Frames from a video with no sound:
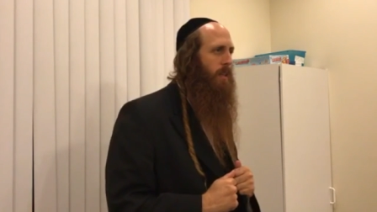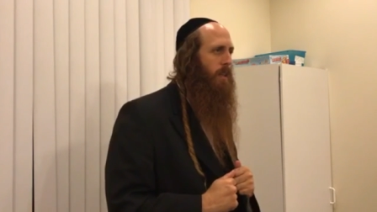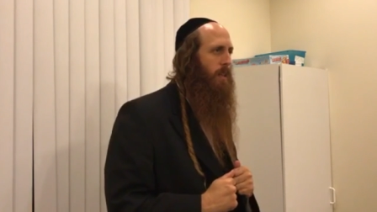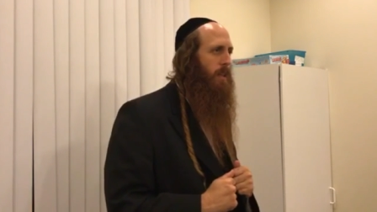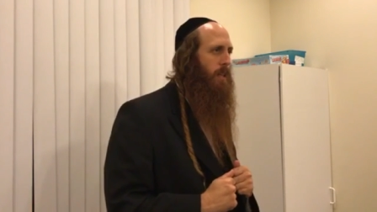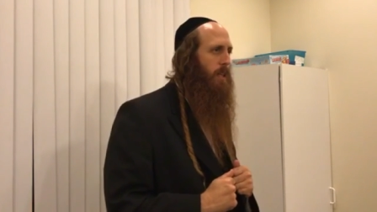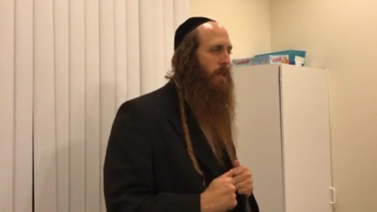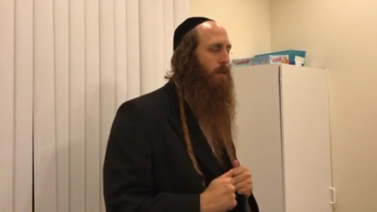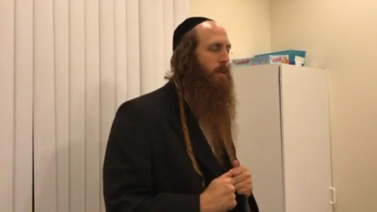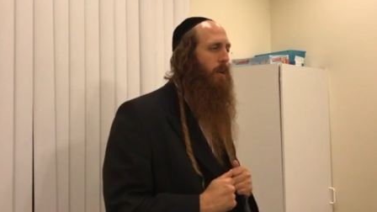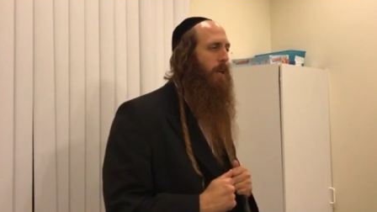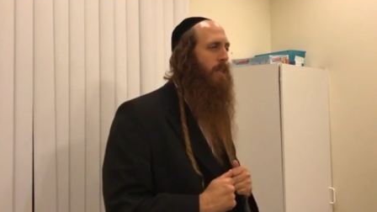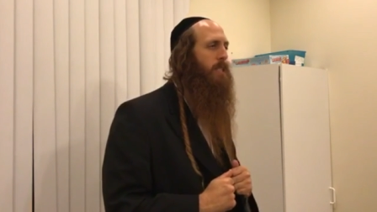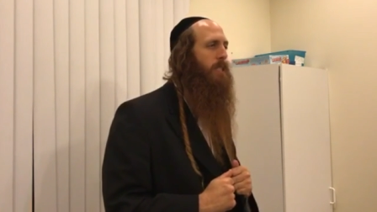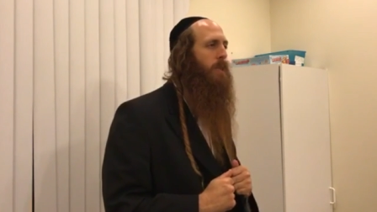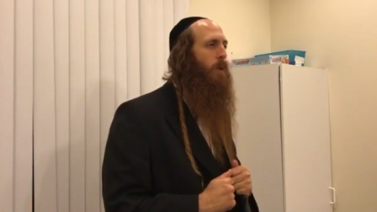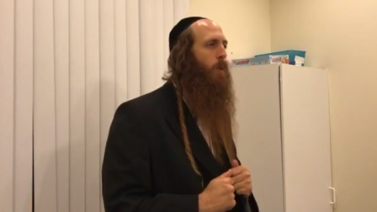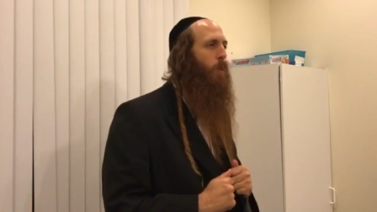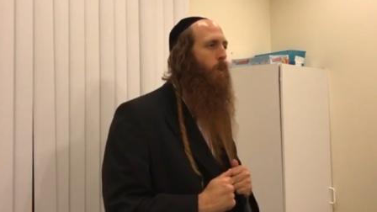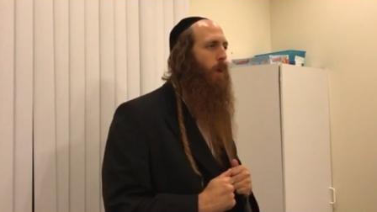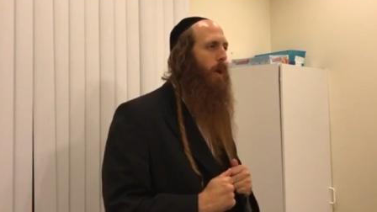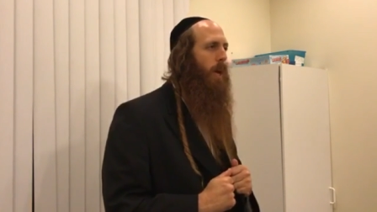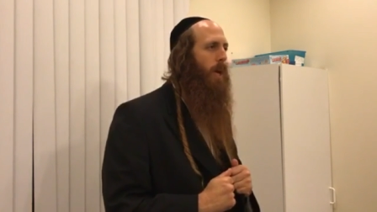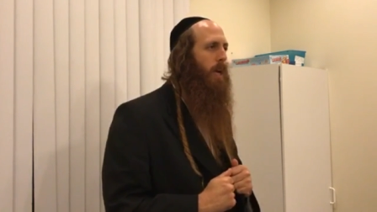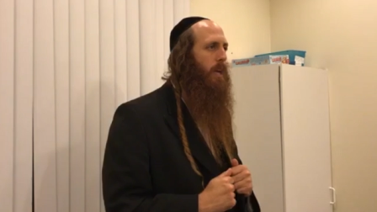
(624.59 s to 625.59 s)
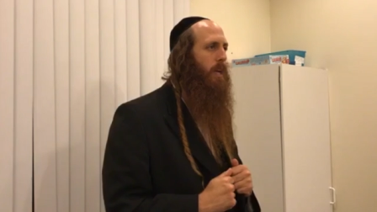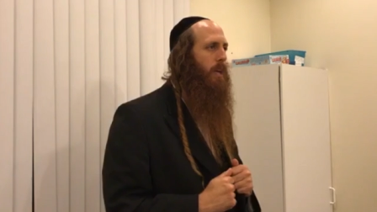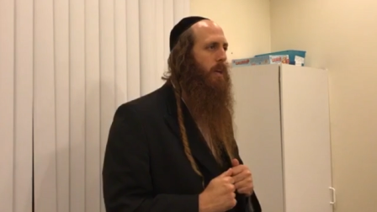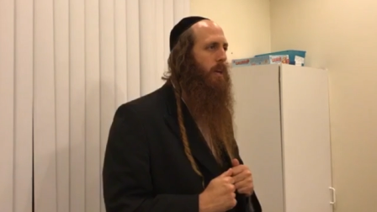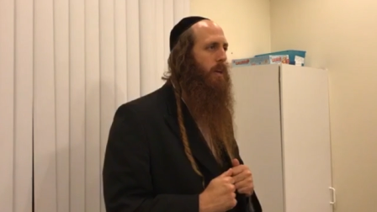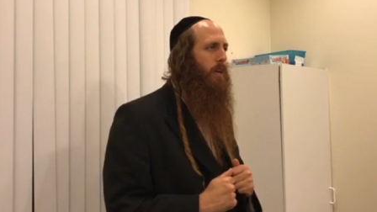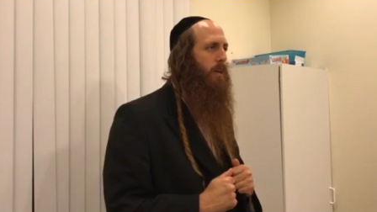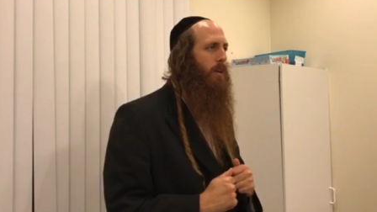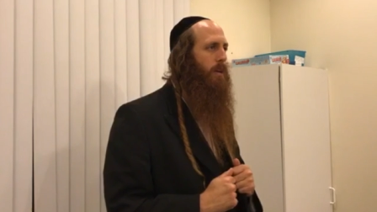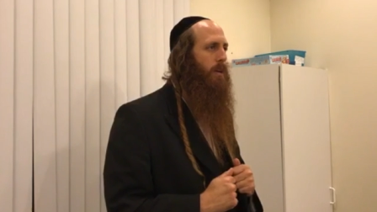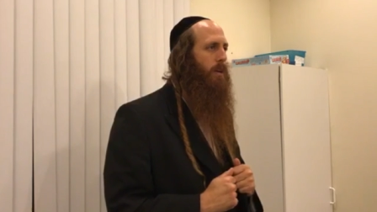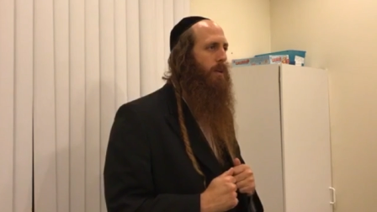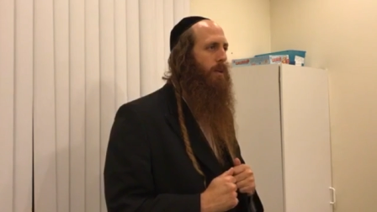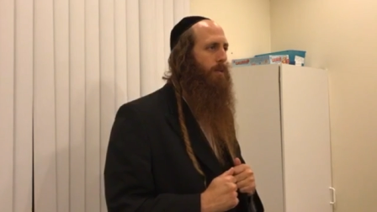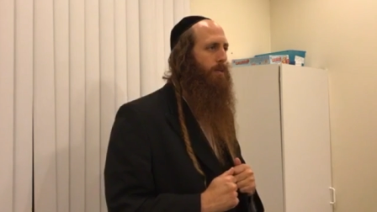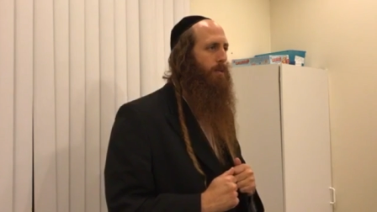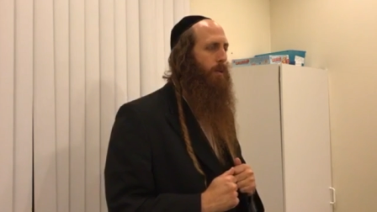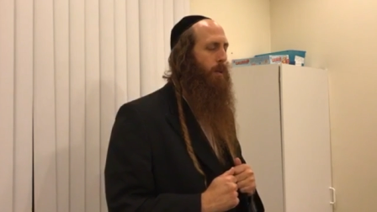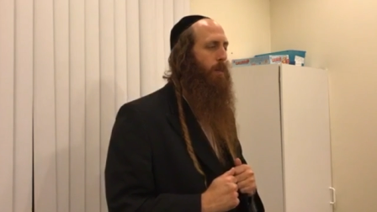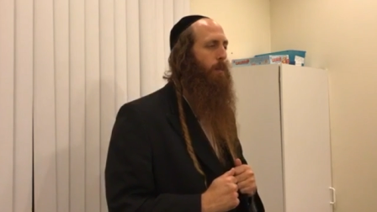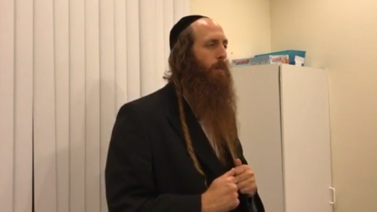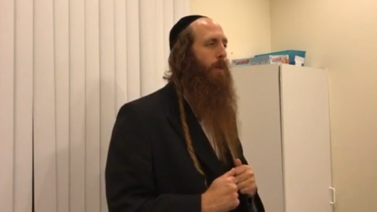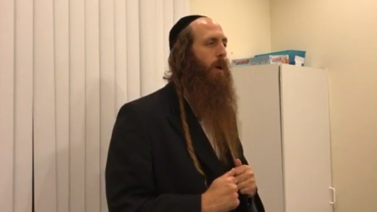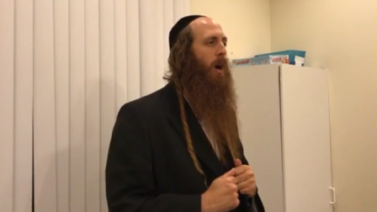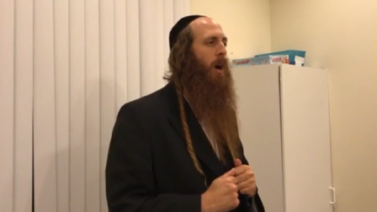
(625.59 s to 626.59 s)
that runs away
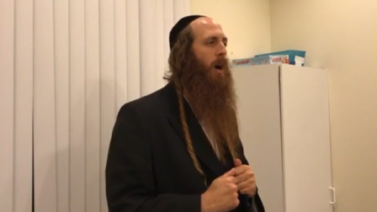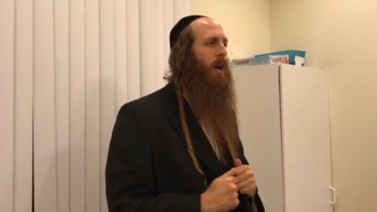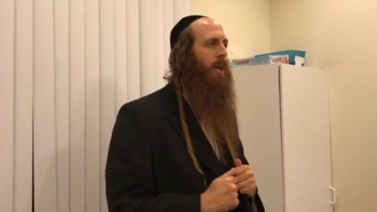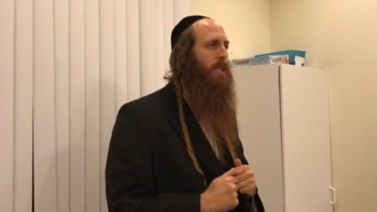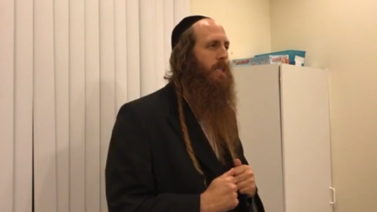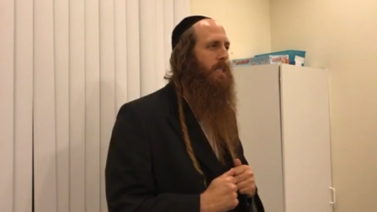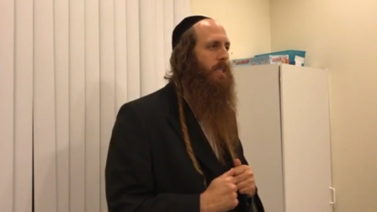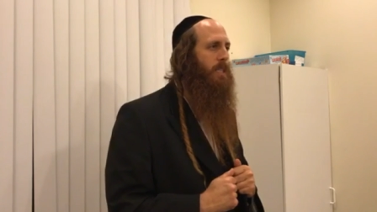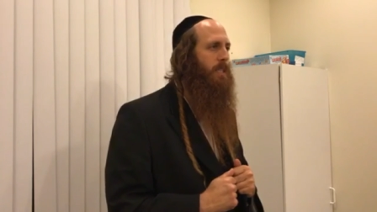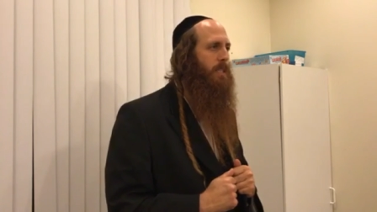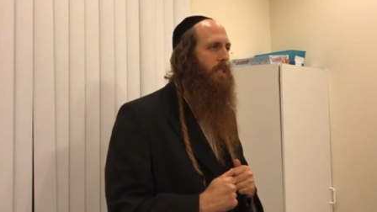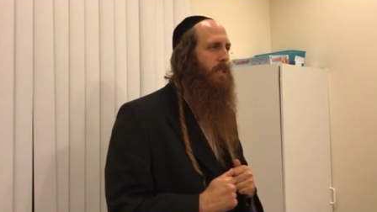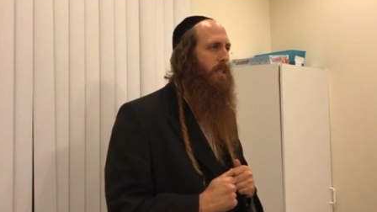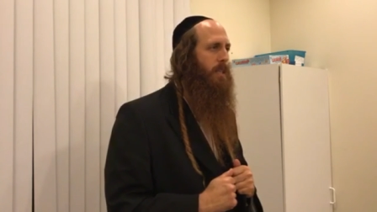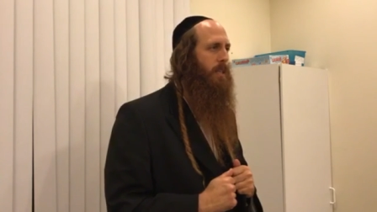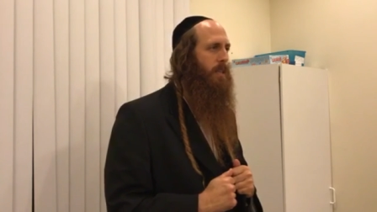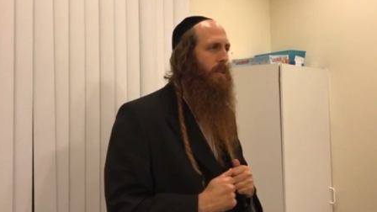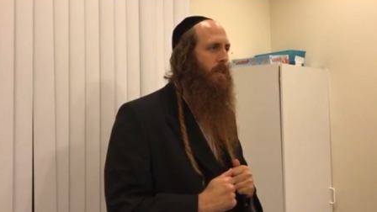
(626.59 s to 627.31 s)
from honesty,